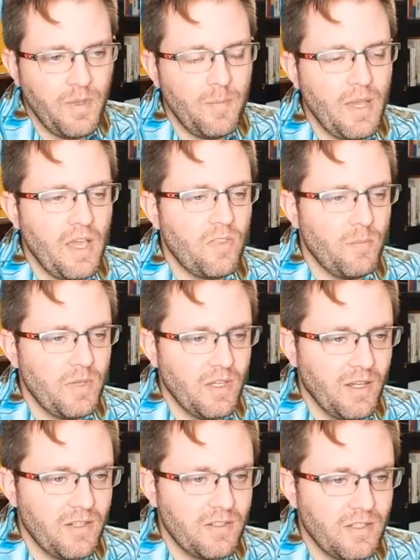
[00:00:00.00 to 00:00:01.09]
Bed Bath and
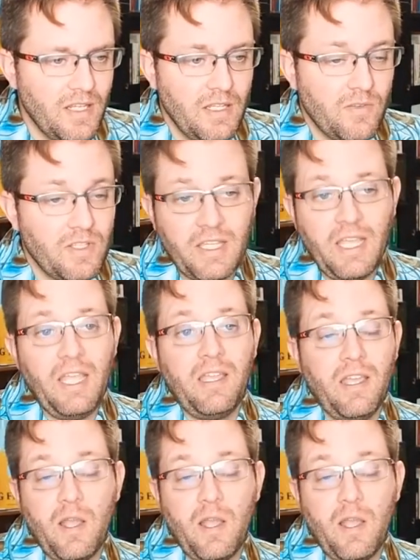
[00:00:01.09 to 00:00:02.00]
Beyond and it was like, "Hey,